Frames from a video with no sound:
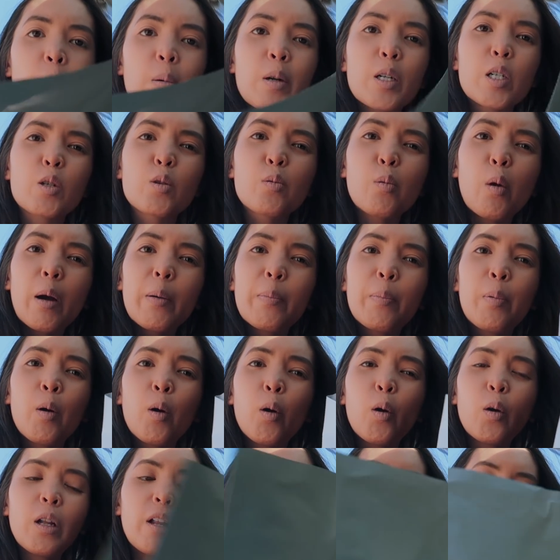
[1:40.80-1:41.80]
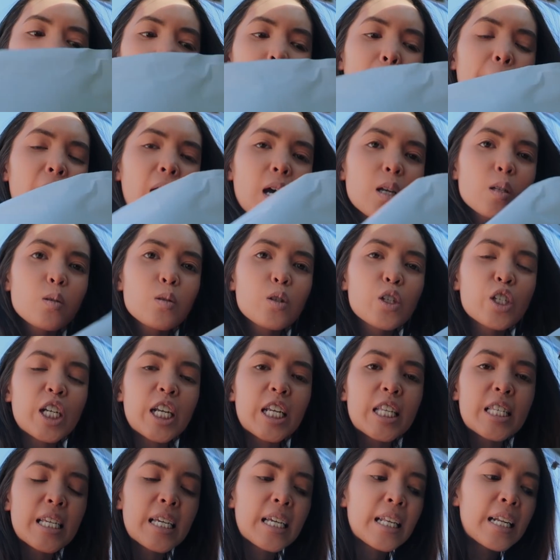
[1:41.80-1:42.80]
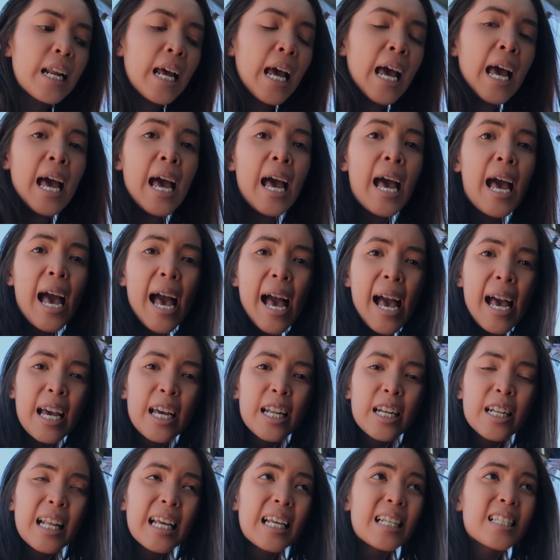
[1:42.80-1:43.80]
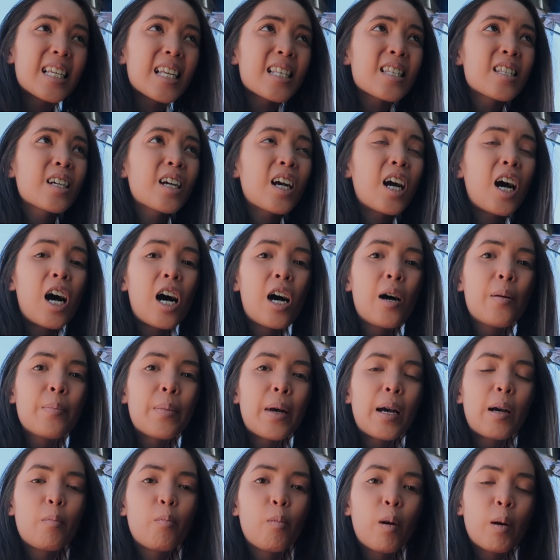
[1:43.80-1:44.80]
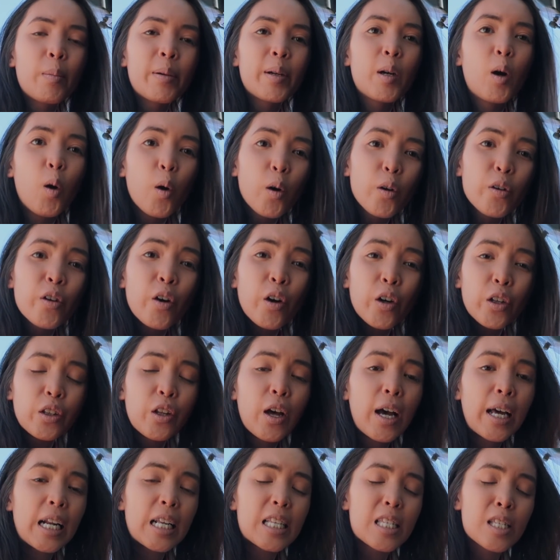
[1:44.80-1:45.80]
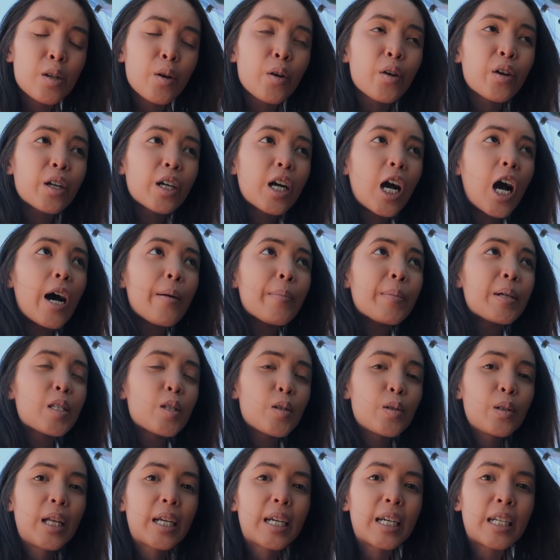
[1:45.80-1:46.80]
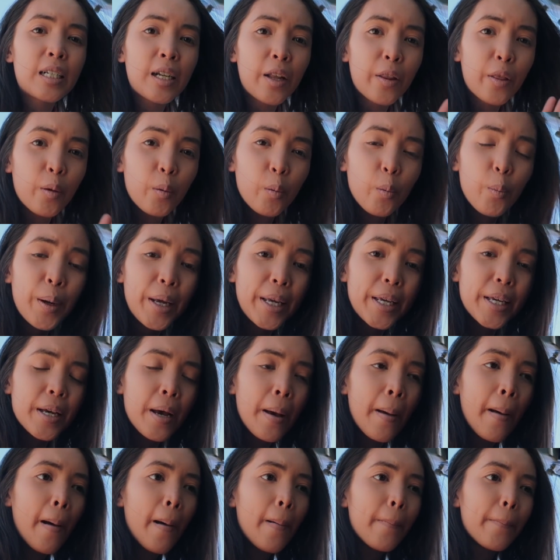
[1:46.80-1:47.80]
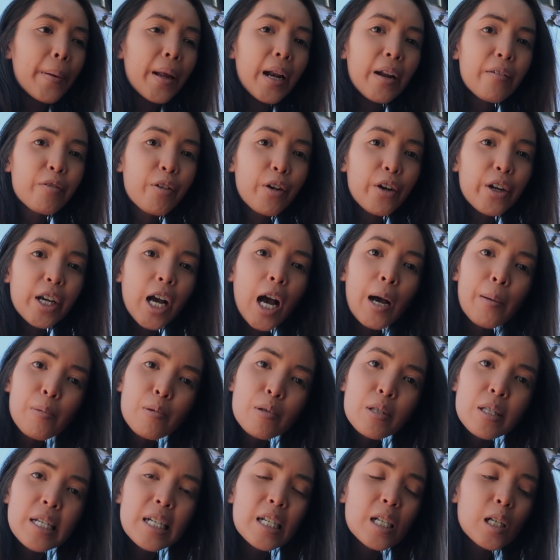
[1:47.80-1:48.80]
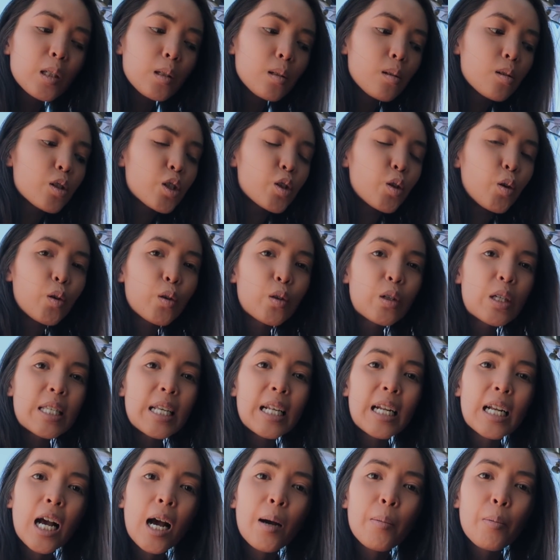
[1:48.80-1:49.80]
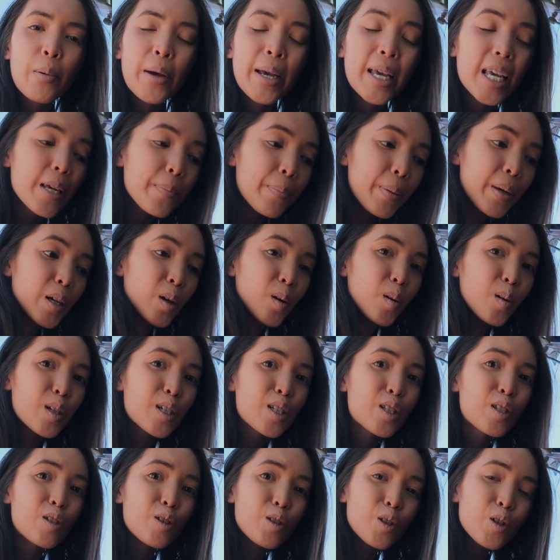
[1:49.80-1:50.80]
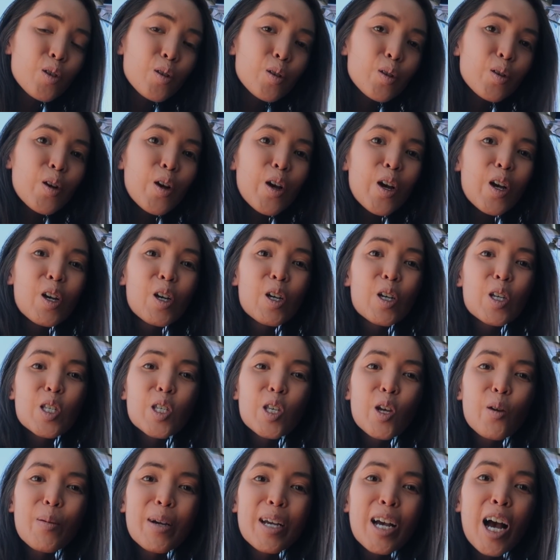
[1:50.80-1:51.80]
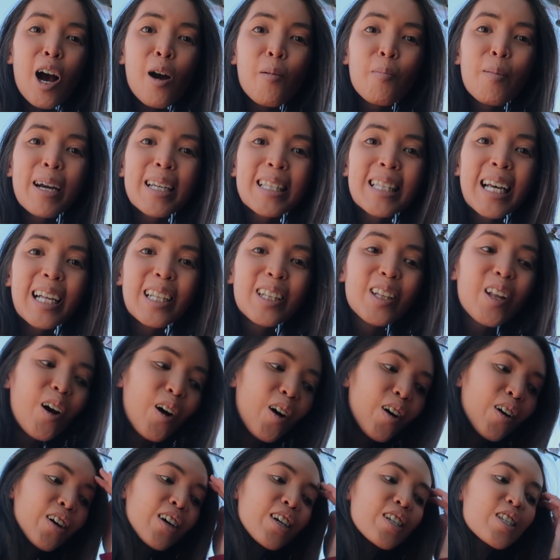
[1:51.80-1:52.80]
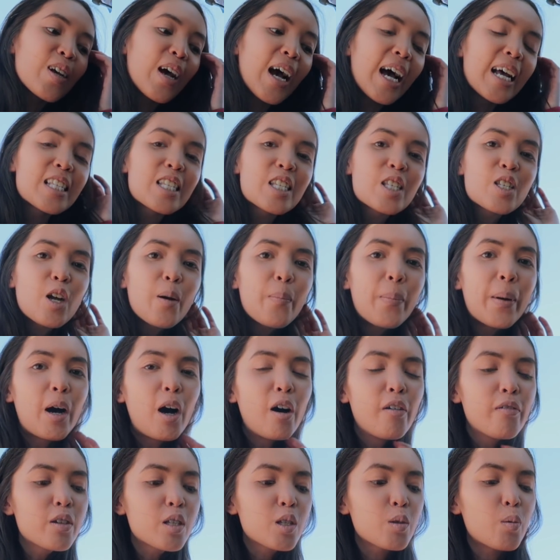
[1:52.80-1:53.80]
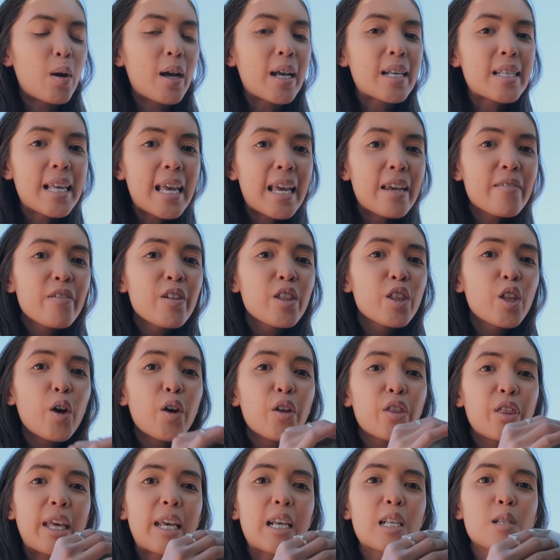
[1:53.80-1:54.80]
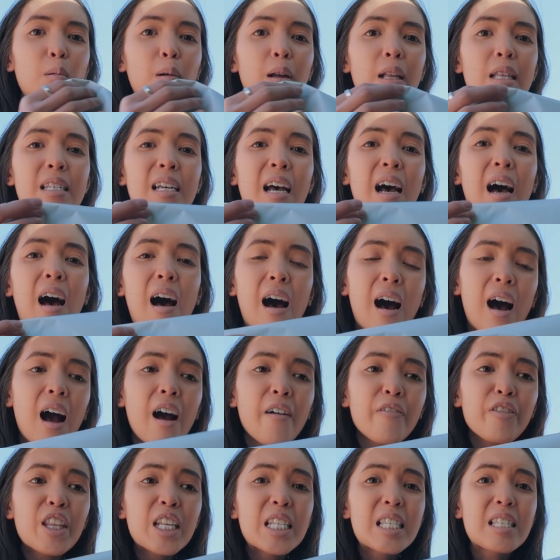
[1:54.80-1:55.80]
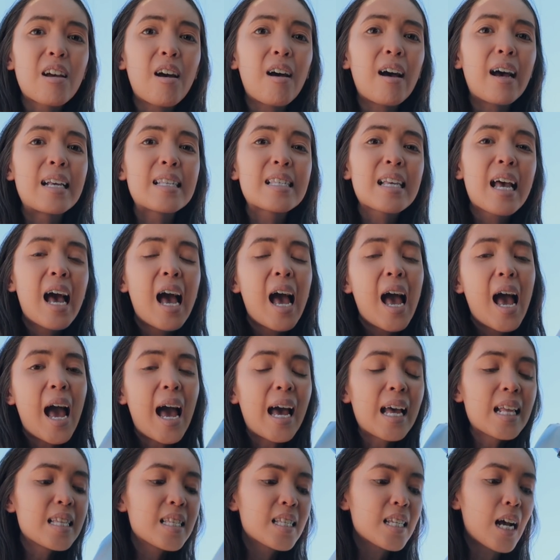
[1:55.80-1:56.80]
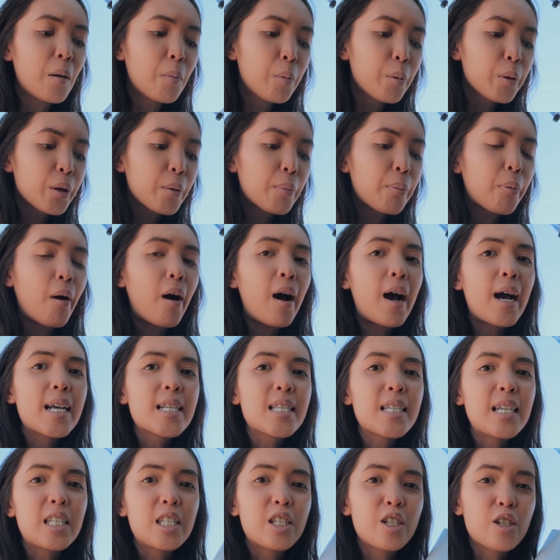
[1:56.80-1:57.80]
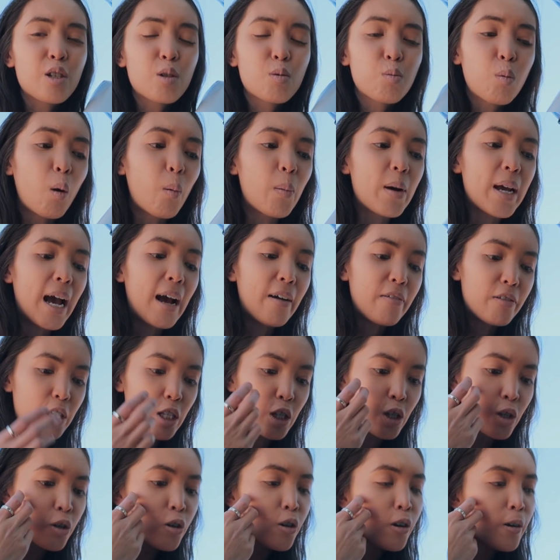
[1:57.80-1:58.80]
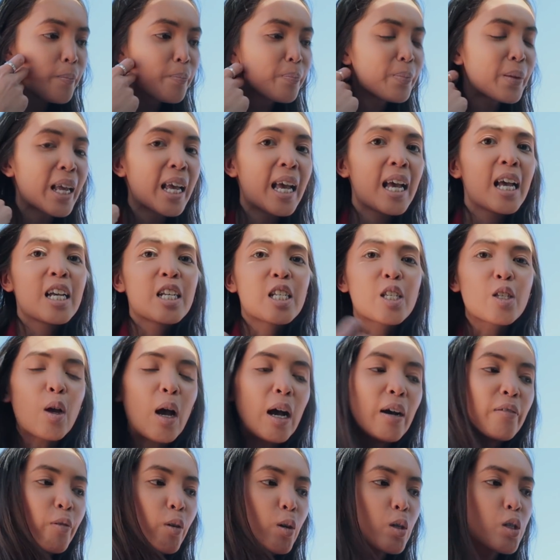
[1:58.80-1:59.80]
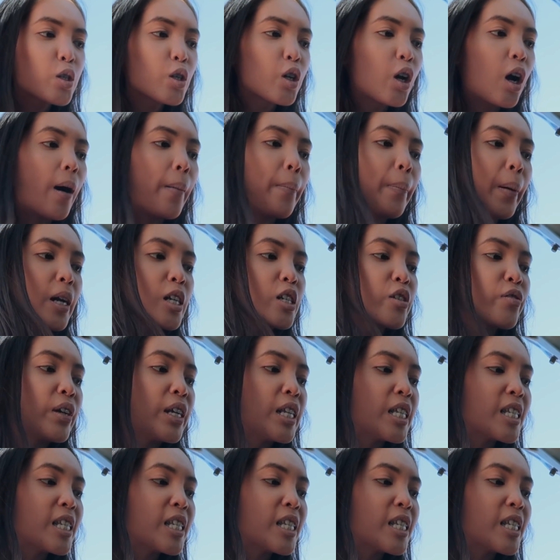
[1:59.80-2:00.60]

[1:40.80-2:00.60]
which is what we put all of our parcel sheets in and it doesn't come when we order online it's not going to come until like another week but I've got a couple sneaker laundry orders and a couple EP orders to do so we can't wait that long so I had to stop at Officeworks even though these ones are half the size and double the price it's just what we have to do so I've also got a bunch of